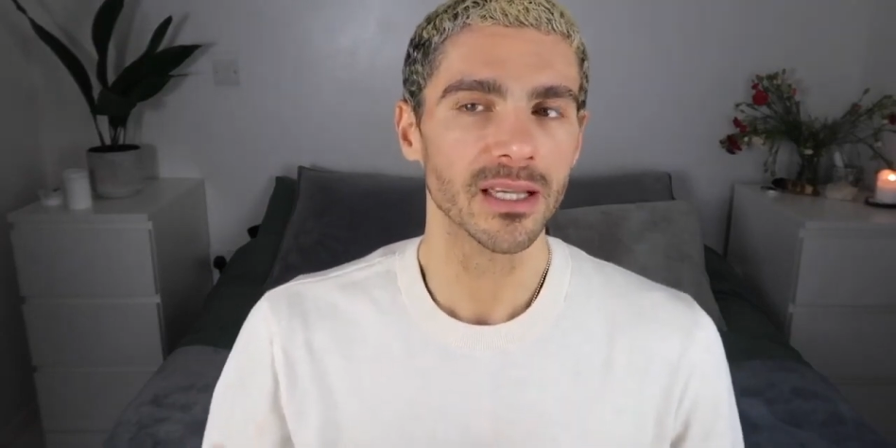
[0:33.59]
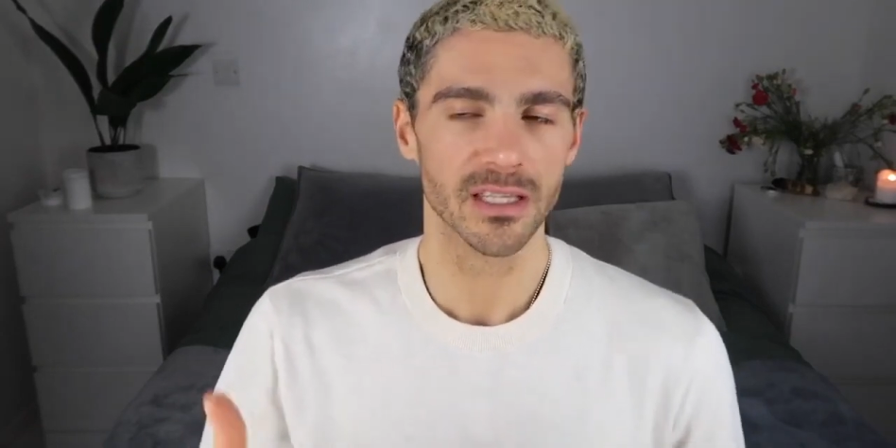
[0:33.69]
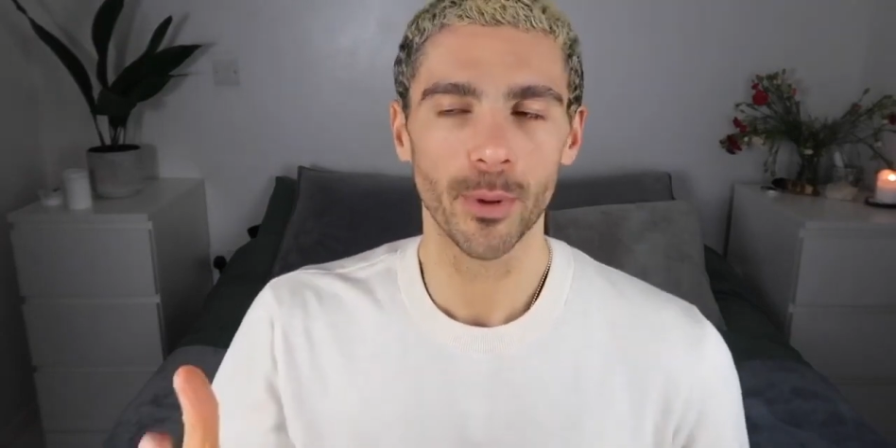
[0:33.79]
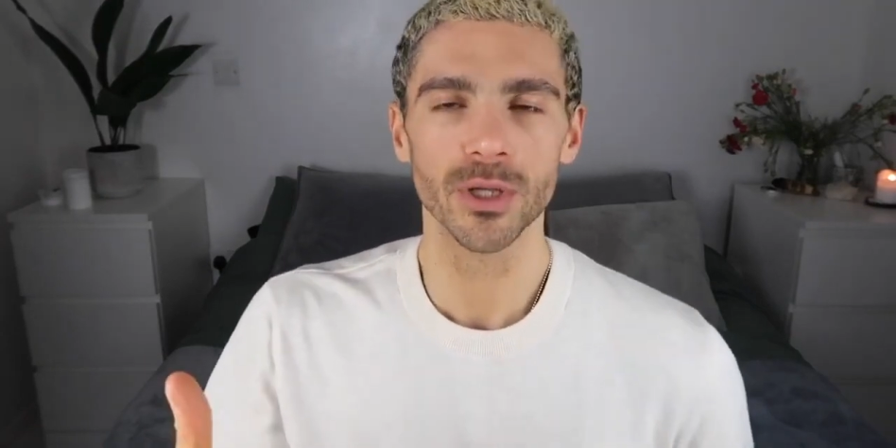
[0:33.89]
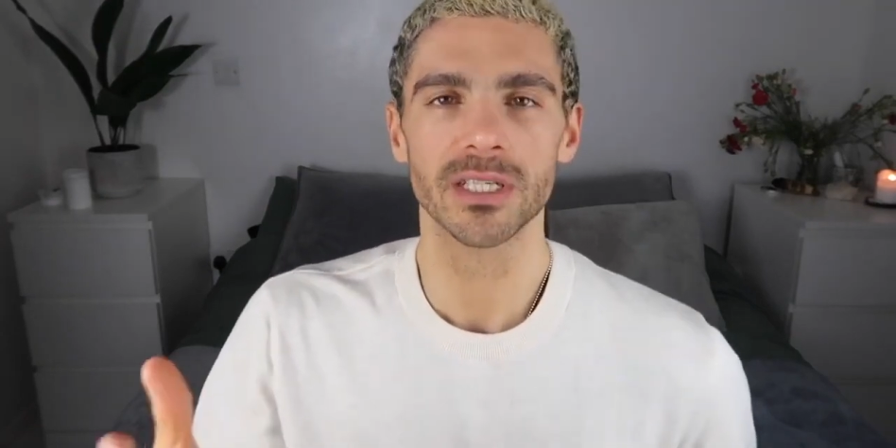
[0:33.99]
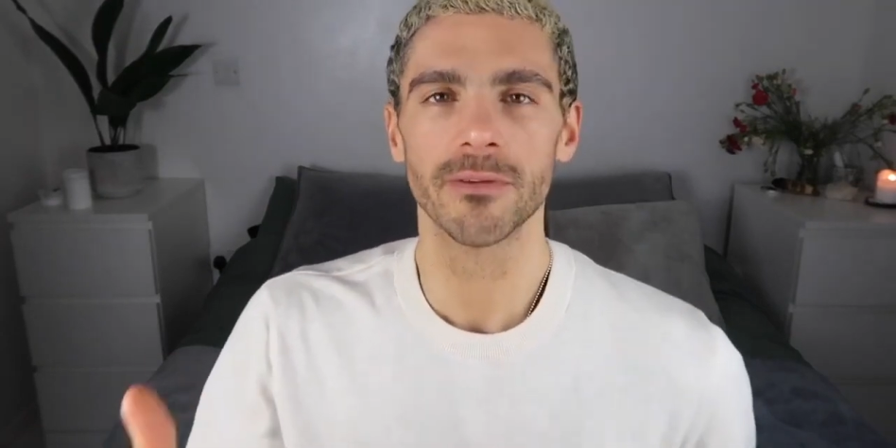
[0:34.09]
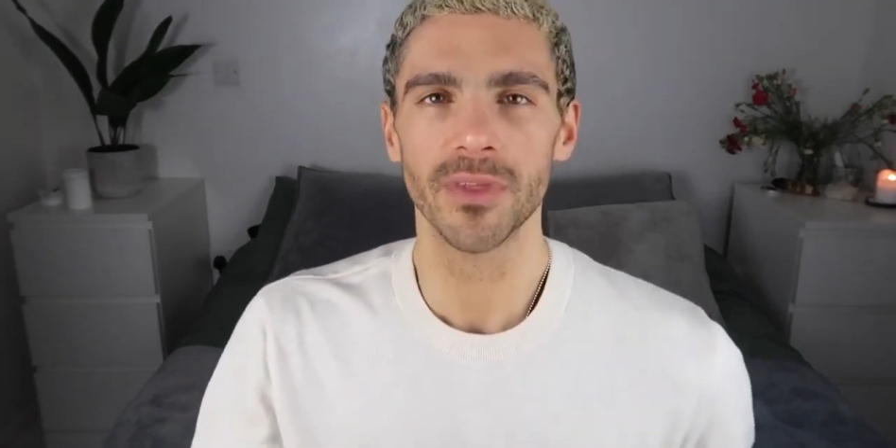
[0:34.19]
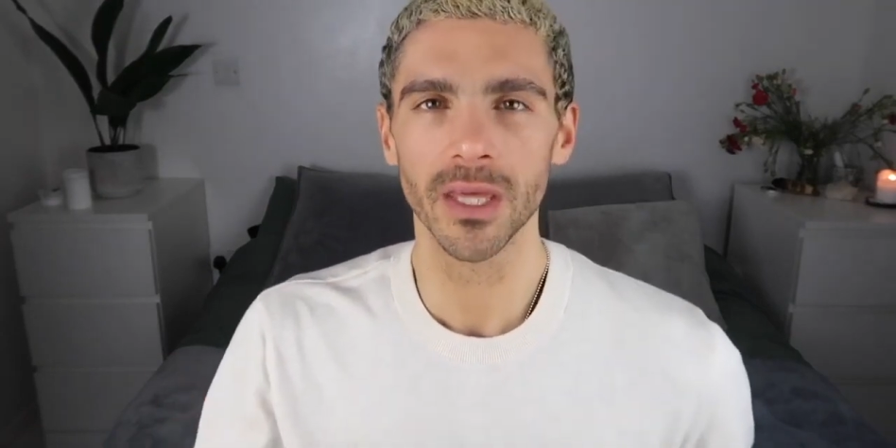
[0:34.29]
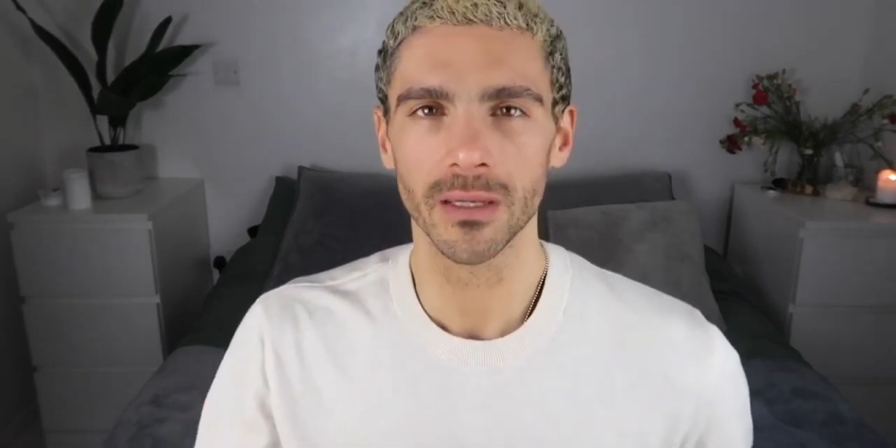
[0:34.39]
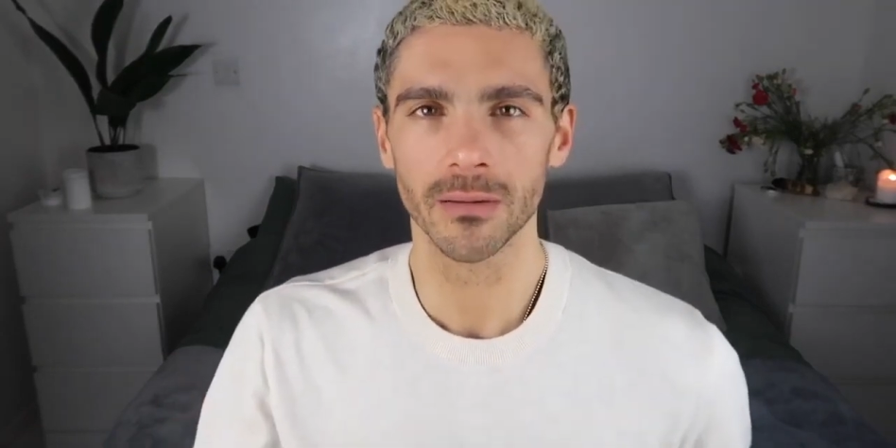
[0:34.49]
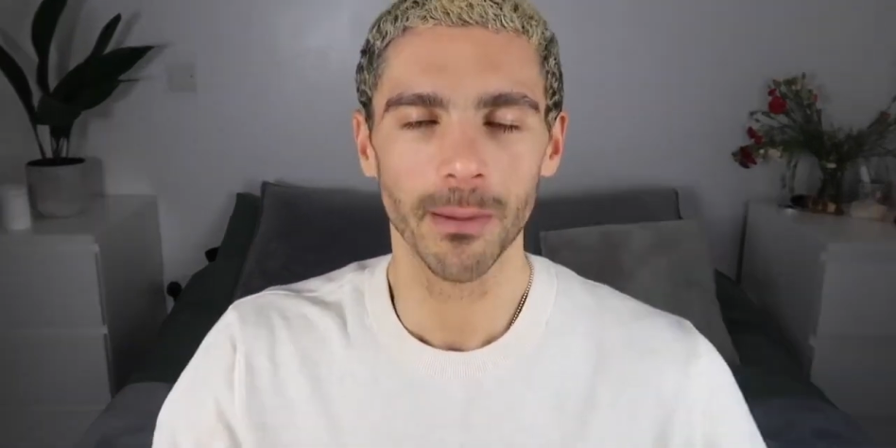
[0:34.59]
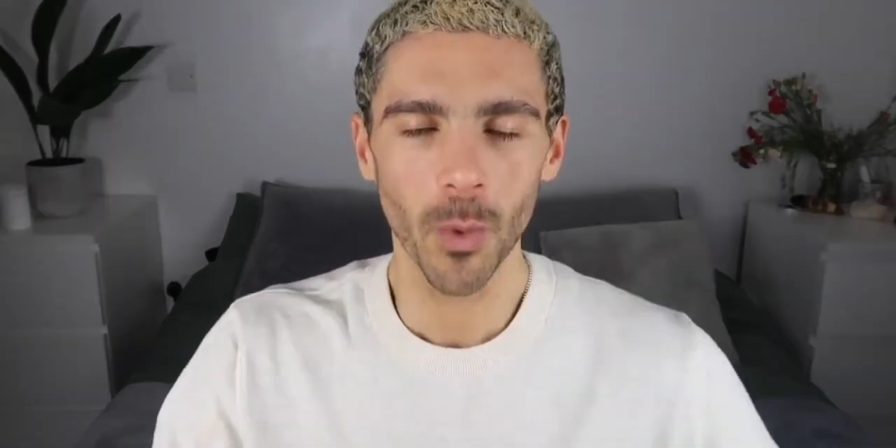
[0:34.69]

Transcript: is a positive thing.